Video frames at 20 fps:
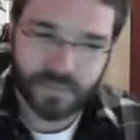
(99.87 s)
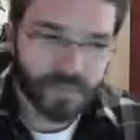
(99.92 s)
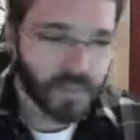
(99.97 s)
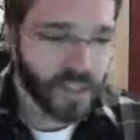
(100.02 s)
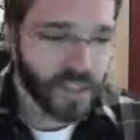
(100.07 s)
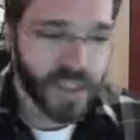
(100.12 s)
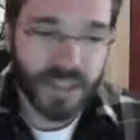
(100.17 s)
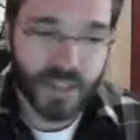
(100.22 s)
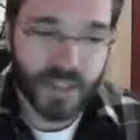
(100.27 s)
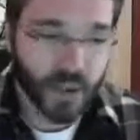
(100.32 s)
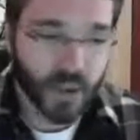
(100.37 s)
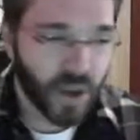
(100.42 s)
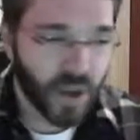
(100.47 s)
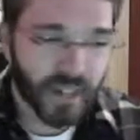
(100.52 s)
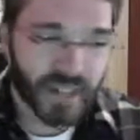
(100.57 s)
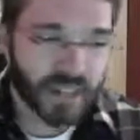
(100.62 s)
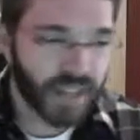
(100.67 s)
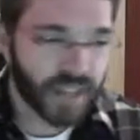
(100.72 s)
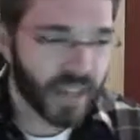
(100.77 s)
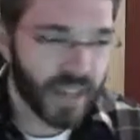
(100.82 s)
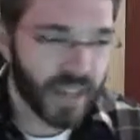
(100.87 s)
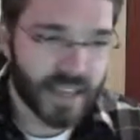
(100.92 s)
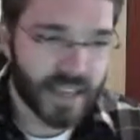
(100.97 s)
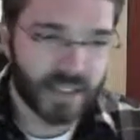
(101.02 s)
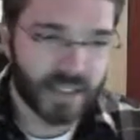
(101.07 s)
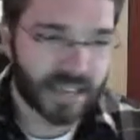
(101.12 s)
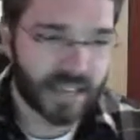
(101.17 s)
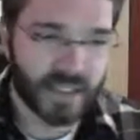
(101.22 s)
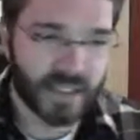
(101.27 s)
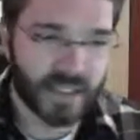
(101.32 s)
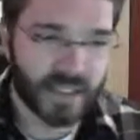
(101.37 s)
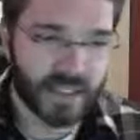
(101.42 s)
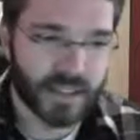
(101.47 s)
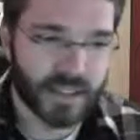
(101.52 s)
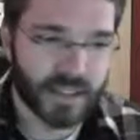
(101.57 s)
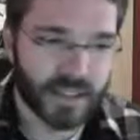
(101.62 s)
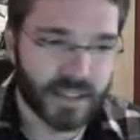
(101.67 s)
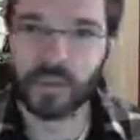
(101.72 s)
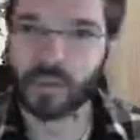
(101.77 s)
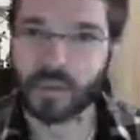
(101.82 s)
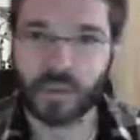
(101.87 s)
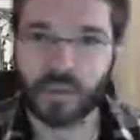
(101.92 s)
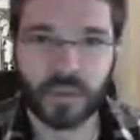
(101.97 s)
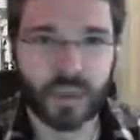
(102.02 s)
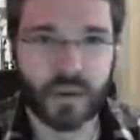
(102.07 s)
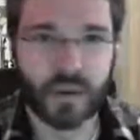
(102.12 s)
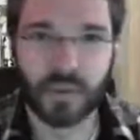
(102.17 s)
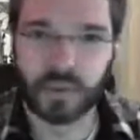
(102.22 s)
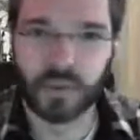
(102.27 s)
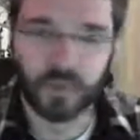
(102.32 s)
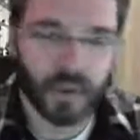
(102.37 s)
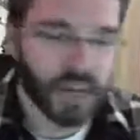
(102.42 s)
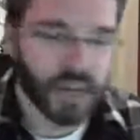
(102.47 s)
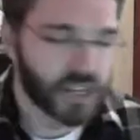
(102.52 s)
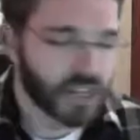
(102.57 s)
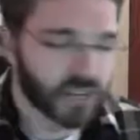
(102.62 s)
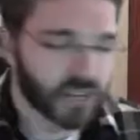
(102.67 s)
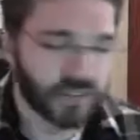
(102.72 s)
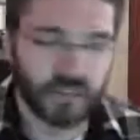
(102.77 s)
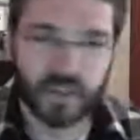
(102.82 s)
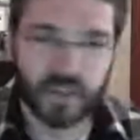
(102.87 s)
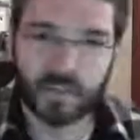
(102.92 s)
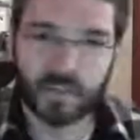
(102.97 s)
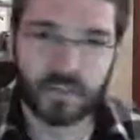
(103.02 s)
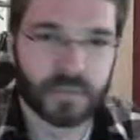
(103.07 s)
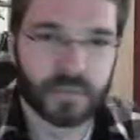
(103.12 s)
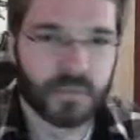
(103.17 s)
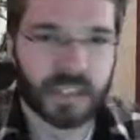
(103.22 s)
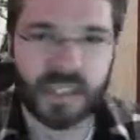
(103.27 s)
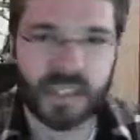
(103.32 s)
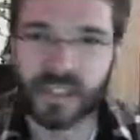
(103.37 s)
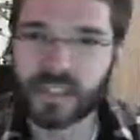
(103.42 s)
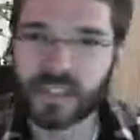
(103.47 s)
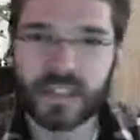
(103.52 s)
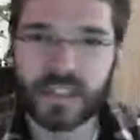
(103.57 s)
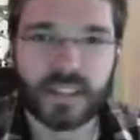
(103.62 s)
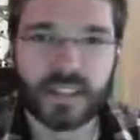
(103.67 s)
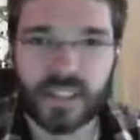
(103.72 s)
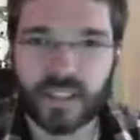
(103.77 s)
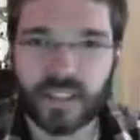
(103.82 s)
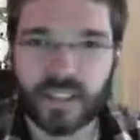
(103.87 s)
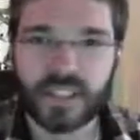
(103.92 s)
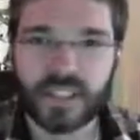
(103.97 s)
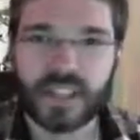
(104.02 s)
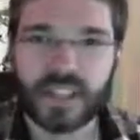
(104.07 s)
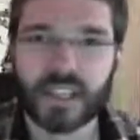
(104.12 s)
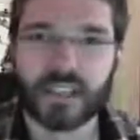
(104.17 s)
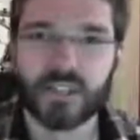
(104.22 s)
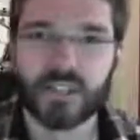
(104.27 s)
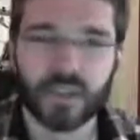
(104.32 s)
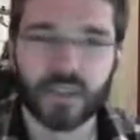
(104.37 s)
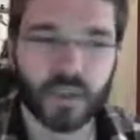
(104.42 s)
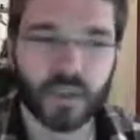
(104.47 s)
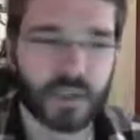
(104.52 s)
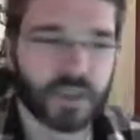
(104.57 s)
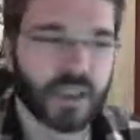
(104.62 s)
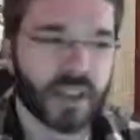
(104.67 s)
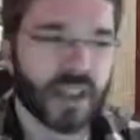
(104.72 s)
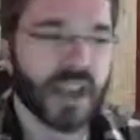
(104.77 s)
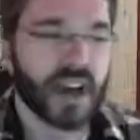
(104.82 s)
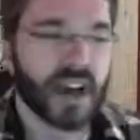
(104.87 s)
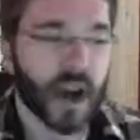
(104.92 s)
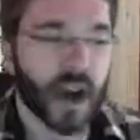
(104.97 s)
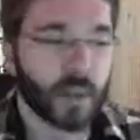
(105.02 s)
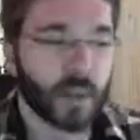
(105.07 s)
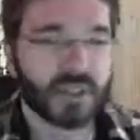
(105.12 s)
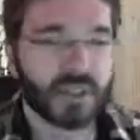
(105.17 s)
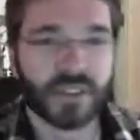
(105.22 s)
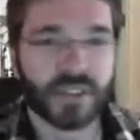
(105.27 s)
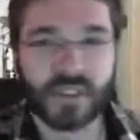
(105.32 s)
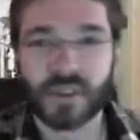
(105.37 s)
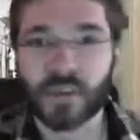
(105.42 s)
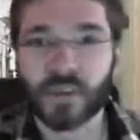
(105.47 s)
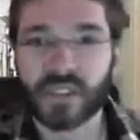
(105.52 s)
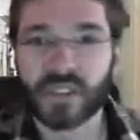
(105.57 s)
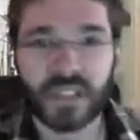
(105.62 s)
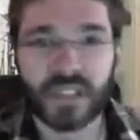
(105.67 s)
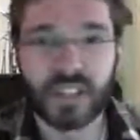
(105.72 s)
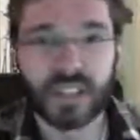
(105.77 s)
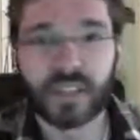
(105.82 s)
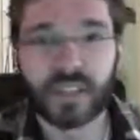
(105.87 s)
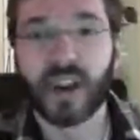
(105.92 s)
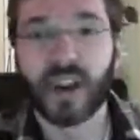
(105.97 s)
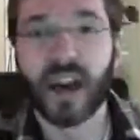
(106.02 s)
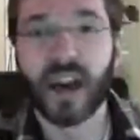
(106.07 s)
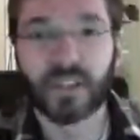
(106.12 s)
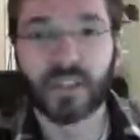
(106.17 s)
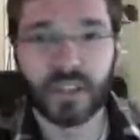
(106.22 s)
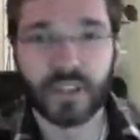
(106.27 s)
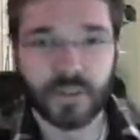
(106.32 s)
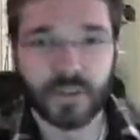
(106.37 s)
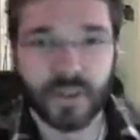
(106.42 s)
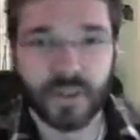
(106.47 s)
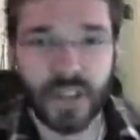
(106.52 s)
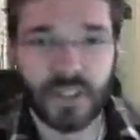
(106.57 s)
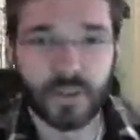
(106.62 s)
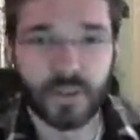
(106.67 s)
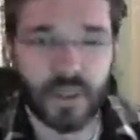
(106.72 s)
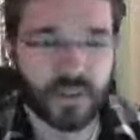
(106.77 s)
and so all these kids, it's remarkable, you know, ranging from 16, 17 years old up into 65 years of age.